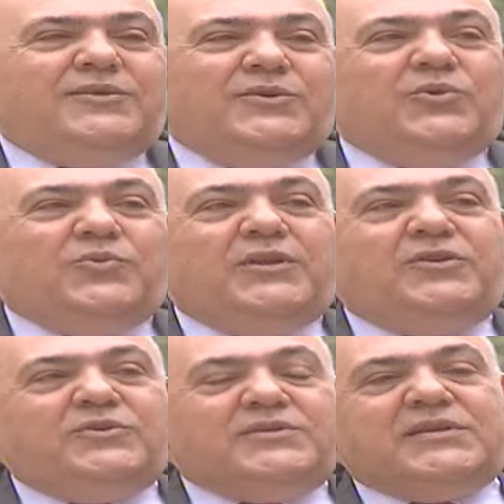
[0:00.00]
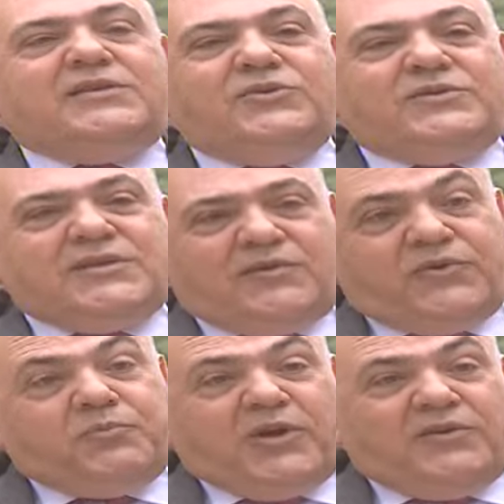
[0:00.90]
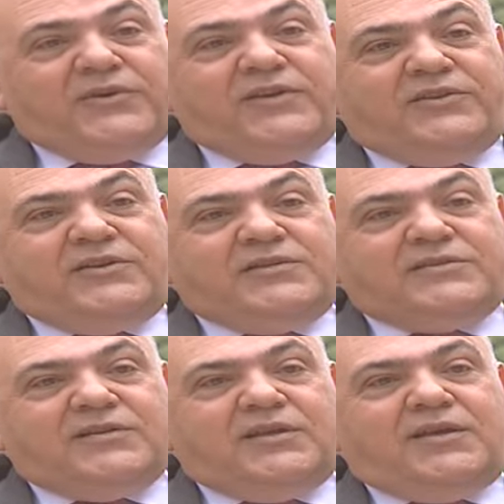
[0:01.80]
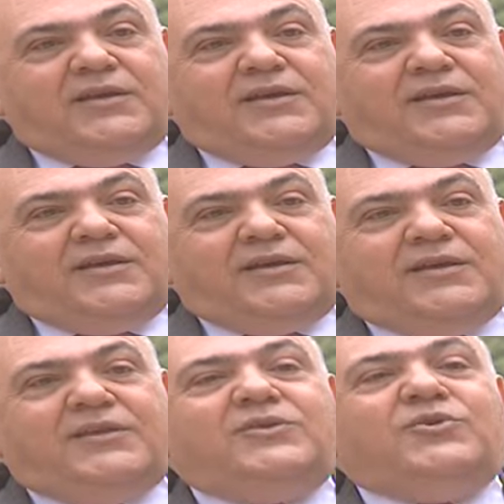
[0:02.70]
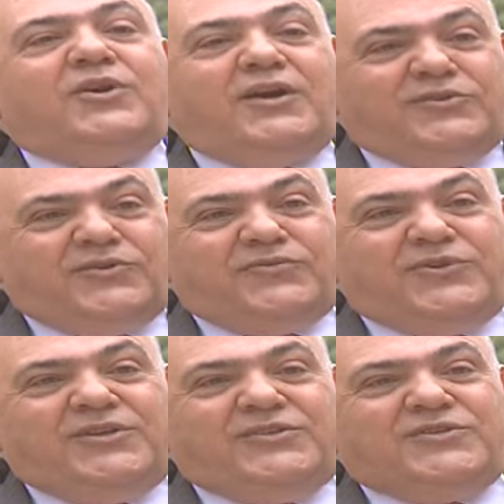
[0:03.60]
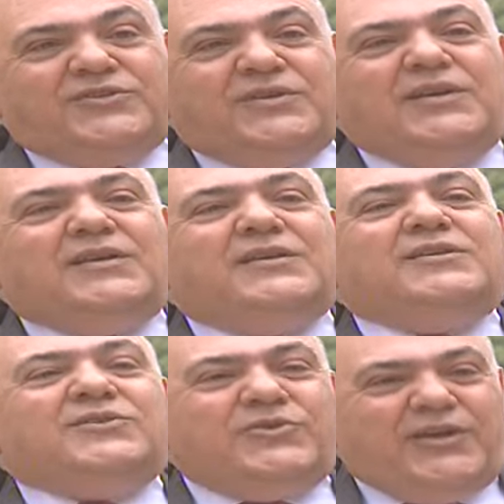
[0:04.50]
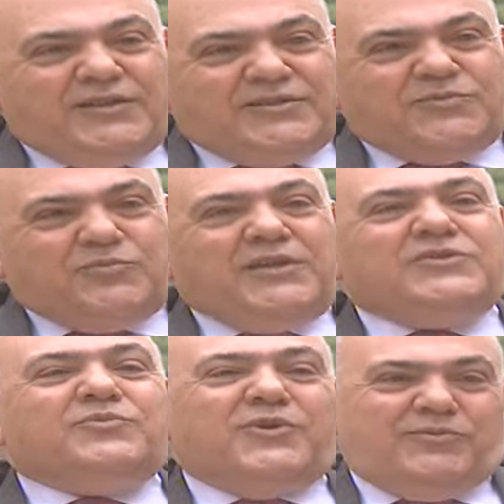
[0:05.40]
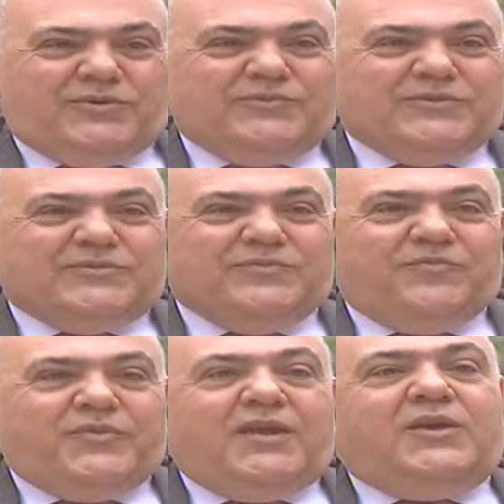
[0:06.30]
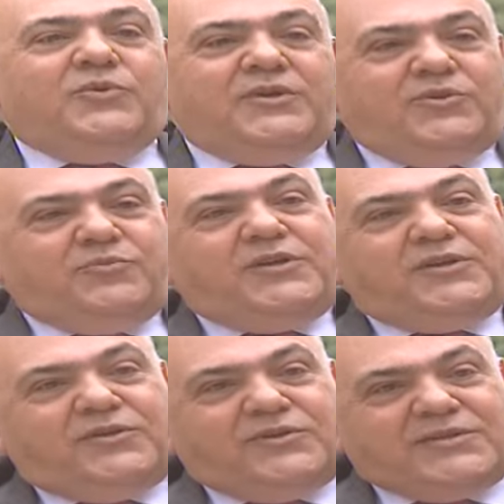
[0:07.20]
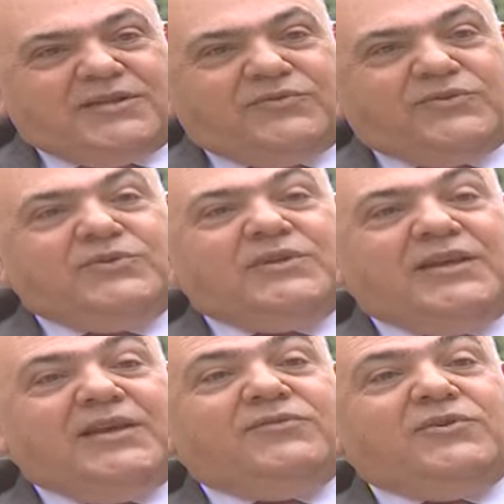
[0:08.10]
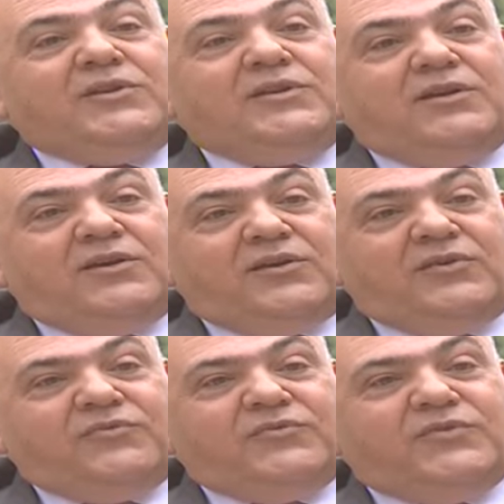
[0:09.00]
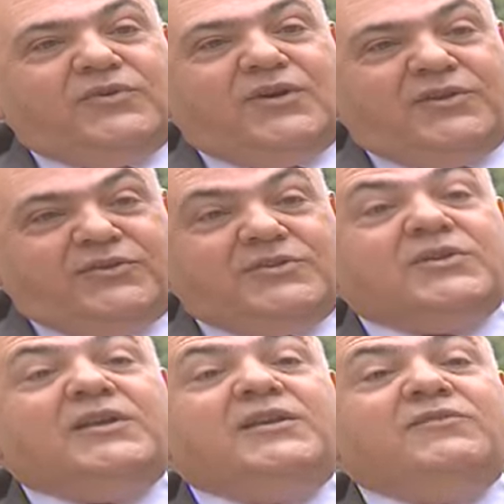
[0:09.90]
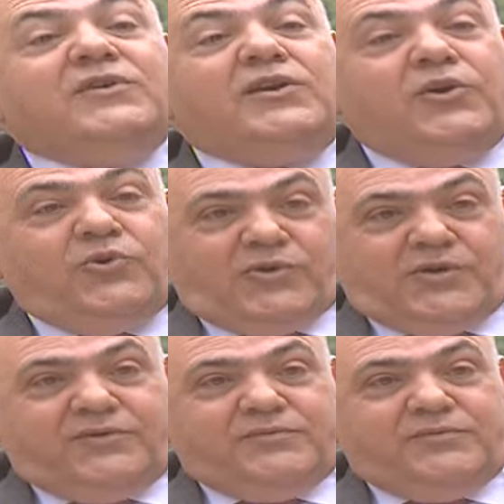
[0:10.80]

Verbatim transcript: You know, when you set yourself above others uh, and you're out of reach, it creates major problems when you bring yourself to the level of others and even lower.